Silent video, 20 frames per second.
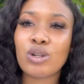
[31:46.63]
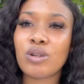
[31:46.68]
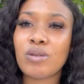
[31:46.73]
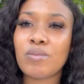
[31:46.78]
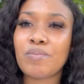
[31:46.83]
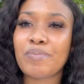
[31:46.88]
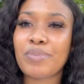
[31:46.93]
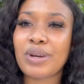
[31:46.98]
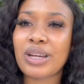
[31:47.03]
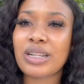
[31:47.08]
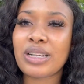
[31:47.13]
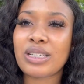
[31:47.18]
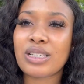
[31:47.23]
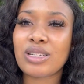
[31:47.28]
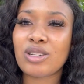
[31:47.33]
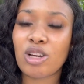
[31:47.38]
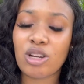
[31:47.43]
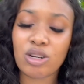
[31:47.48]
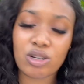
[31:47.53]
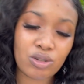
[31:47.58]
but not
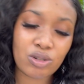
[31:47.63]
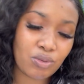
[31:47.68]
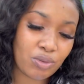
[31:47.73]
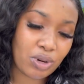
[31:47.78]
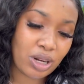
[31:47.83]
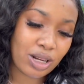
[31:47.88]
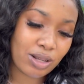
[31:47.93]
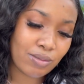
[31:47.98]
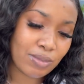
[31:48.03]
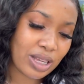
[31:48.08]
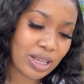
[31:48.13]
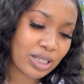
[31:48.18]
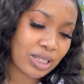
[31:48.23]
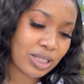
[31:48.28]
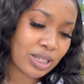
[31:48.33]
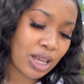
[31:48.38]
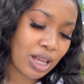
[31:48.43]
really my style.